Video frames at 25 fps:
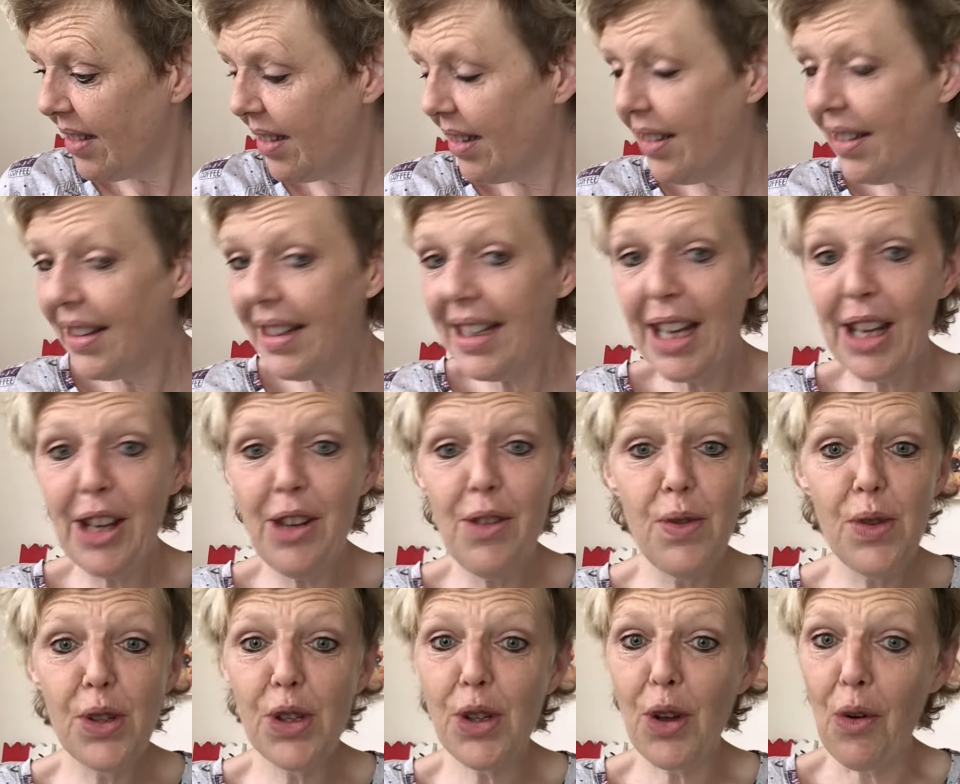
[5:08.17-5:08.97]
Oh,
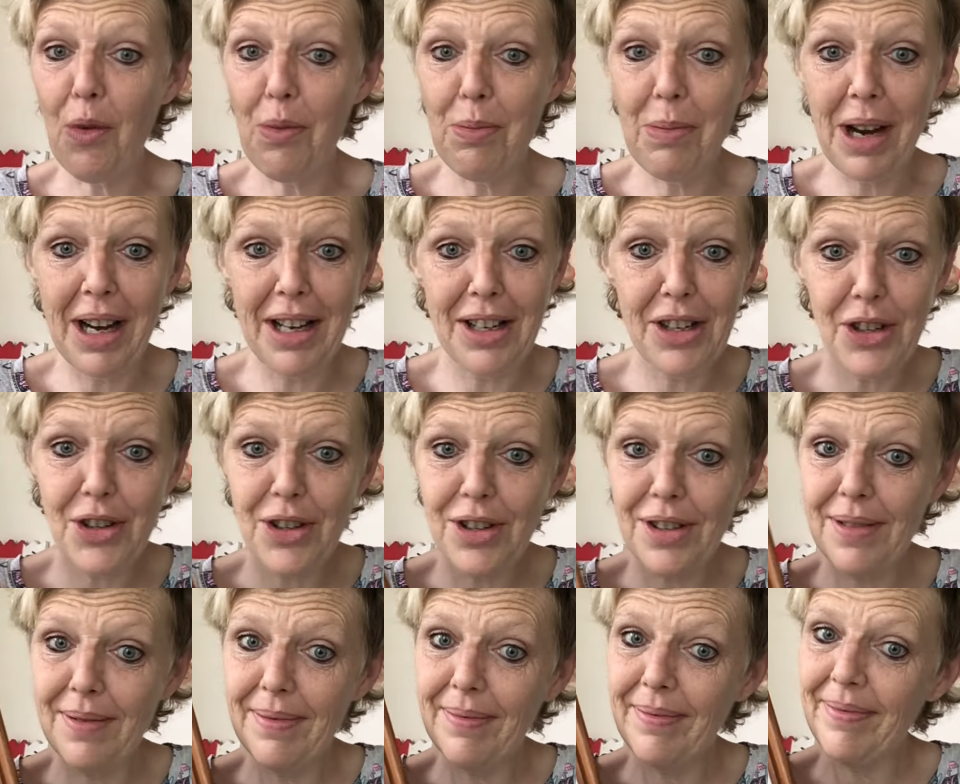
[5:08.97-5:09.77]
thank you so
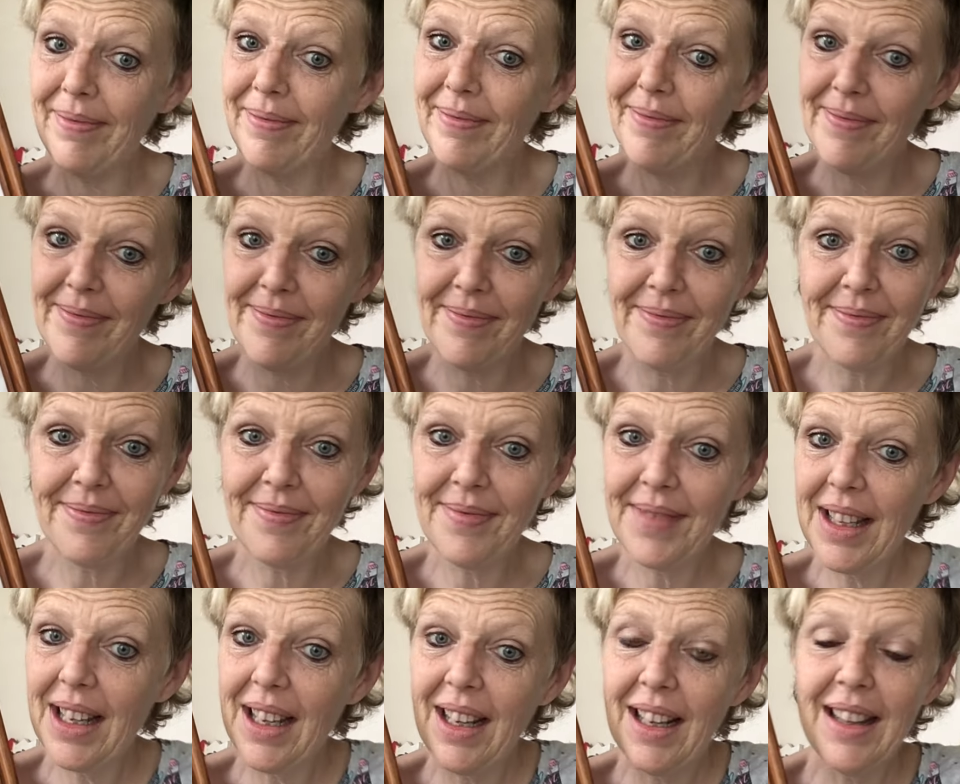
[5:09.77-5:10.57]
much.
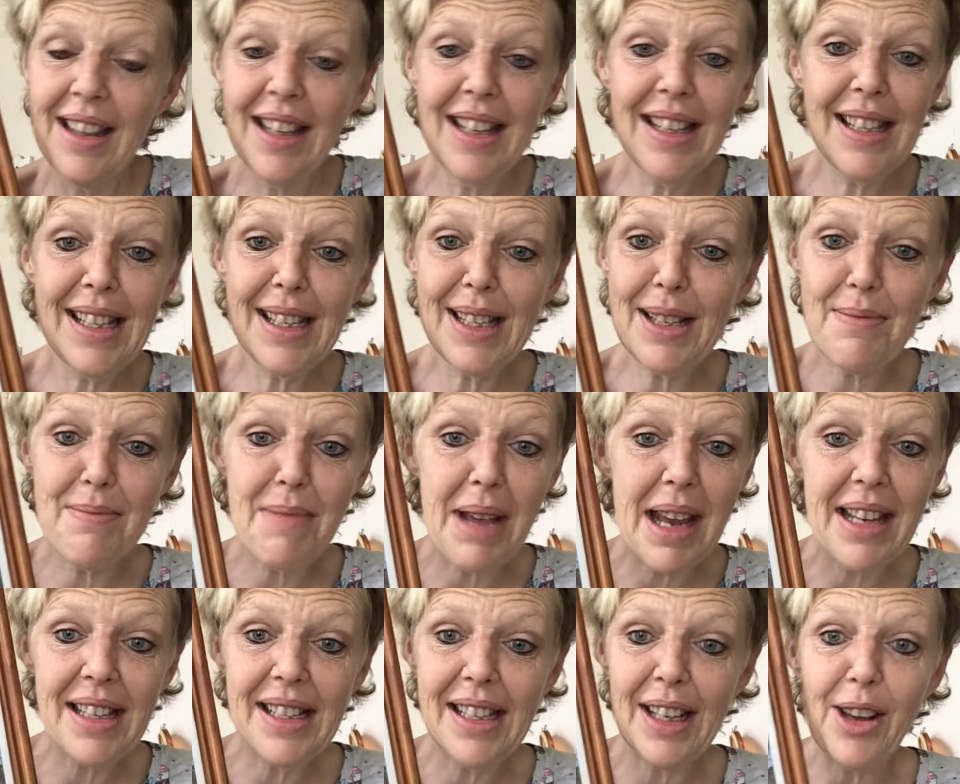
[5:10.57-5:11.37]
This is
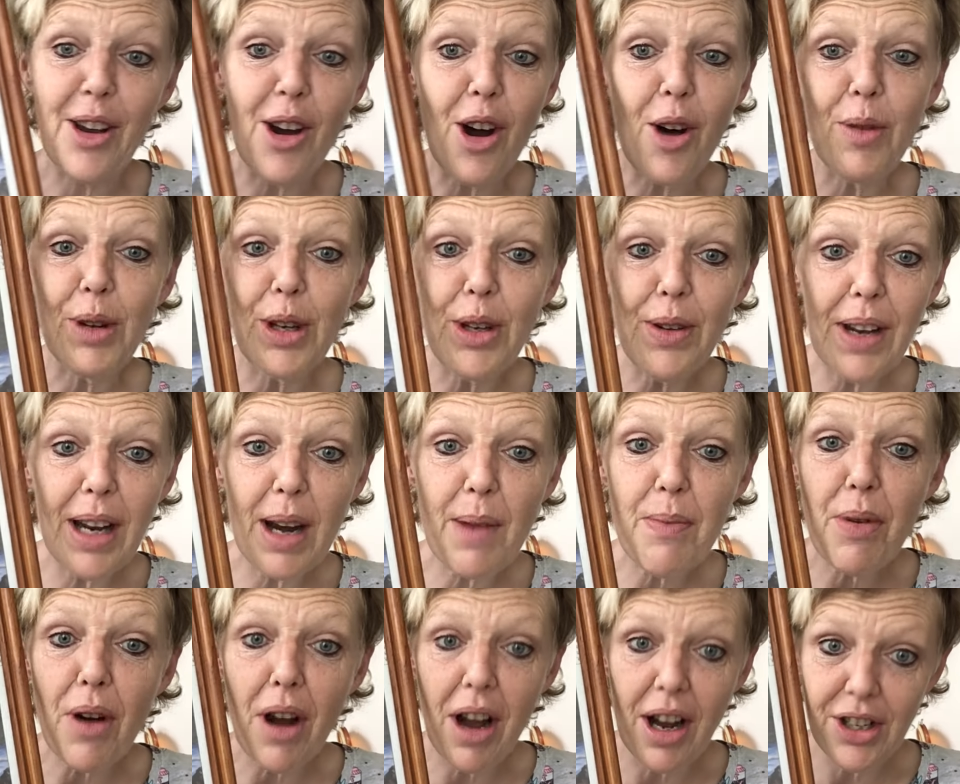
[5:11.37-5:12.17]
amazing, y'all. When you get
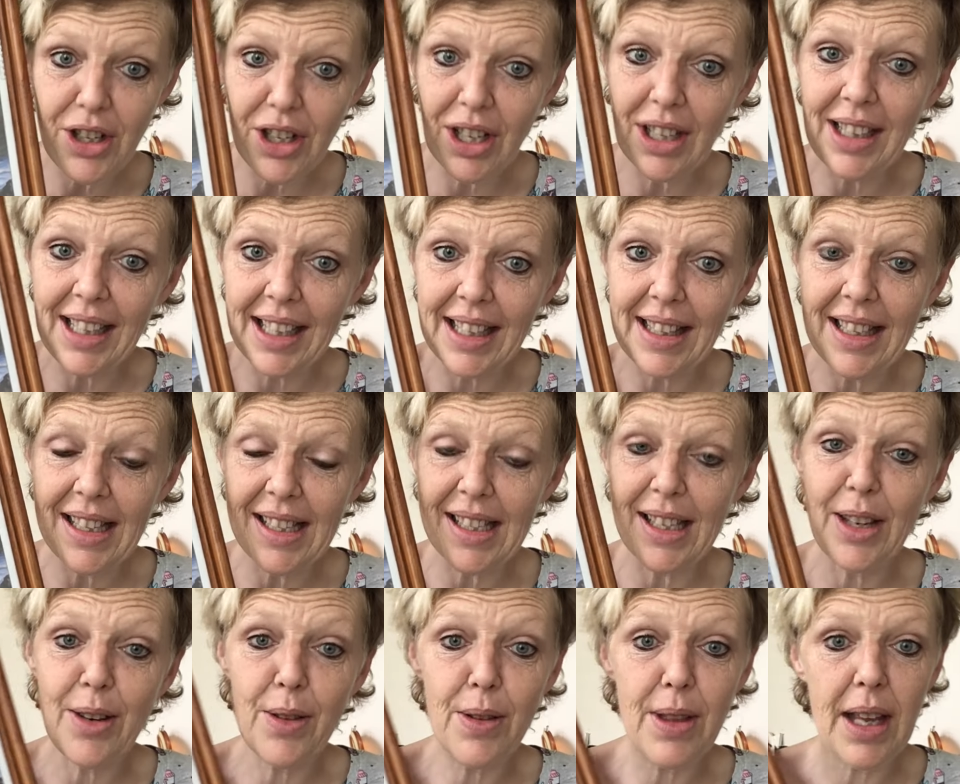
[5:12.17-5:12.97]
a project like
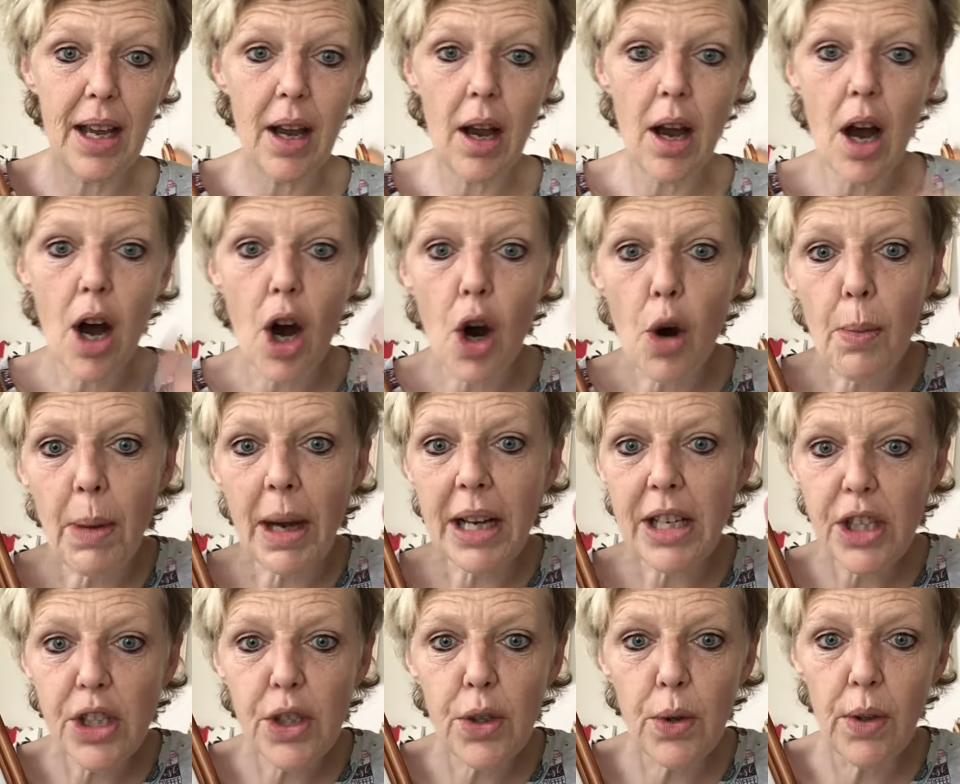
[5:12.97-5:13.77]
this and you think, oh,
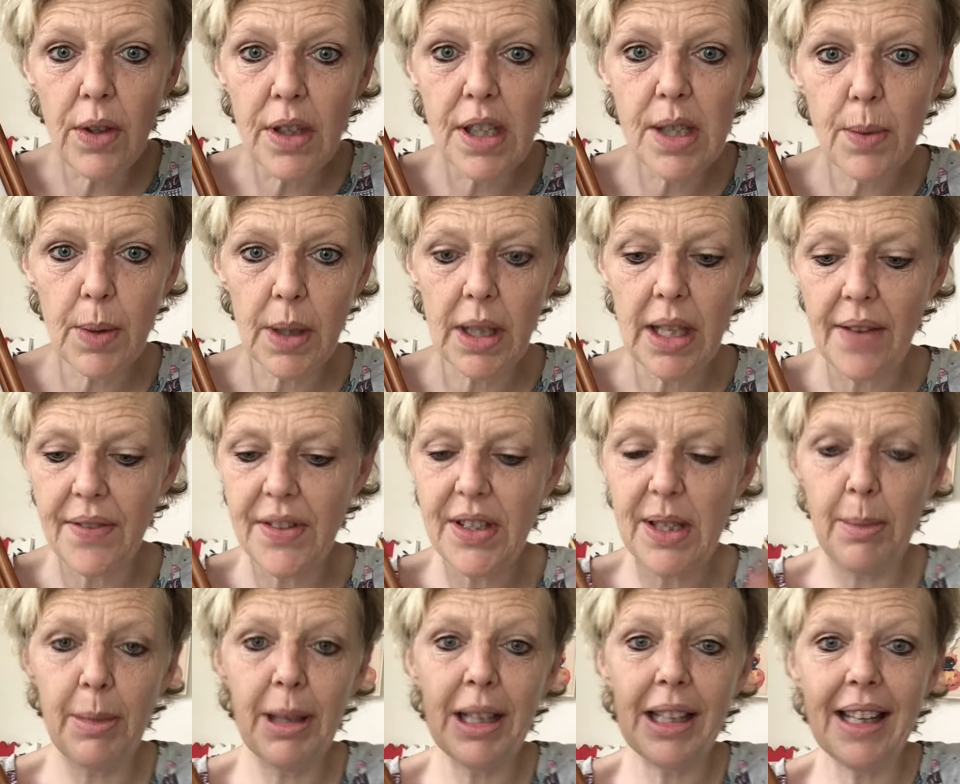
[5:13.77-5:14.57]
my students would love
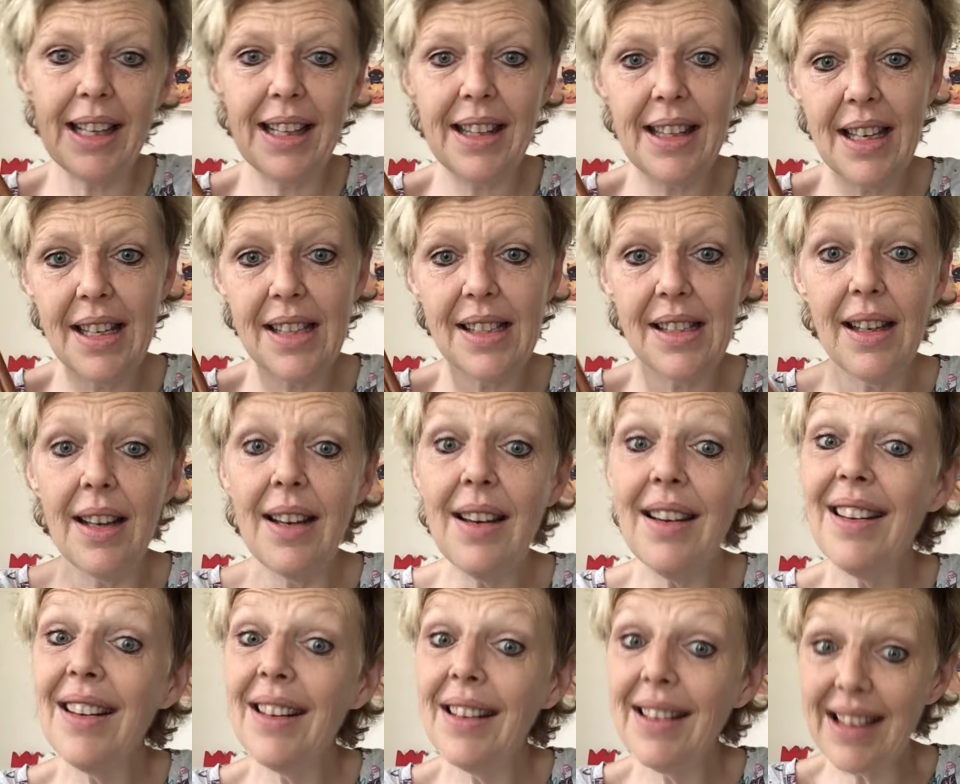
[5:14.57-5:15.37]
something like this,
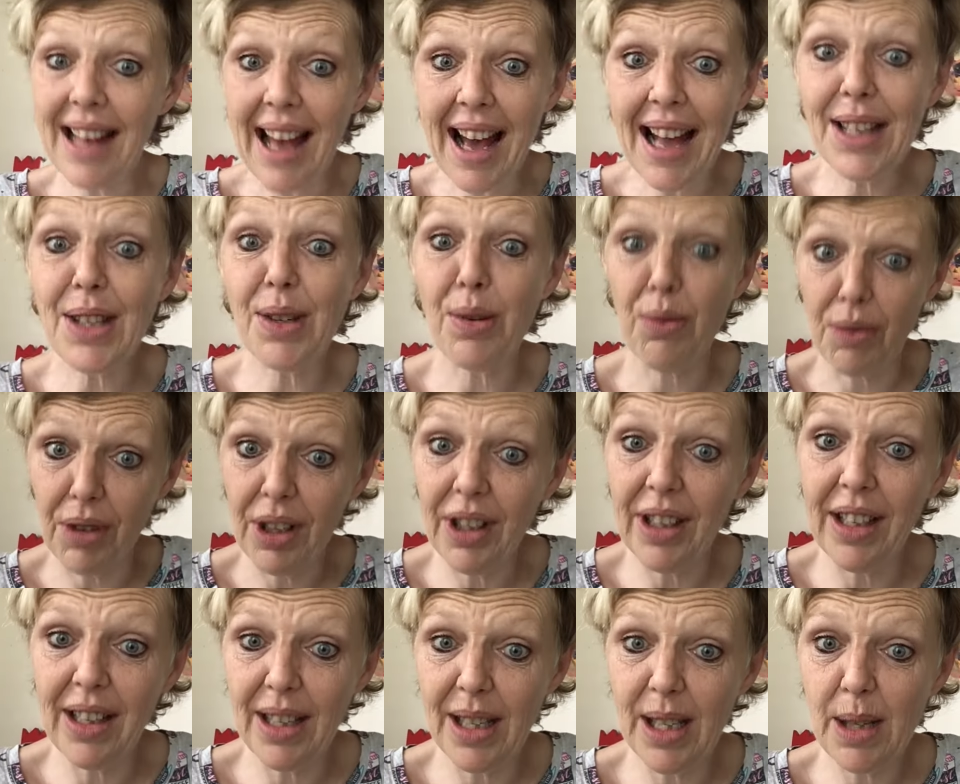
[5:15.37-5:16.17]
that's
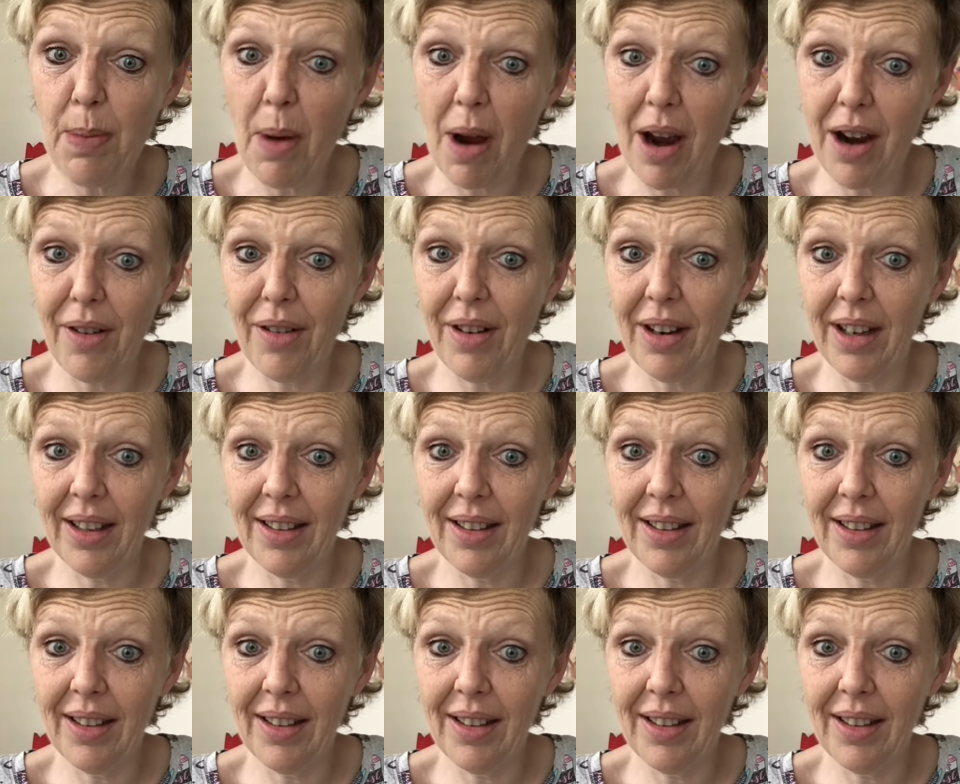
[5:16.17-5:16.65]
really inspiring.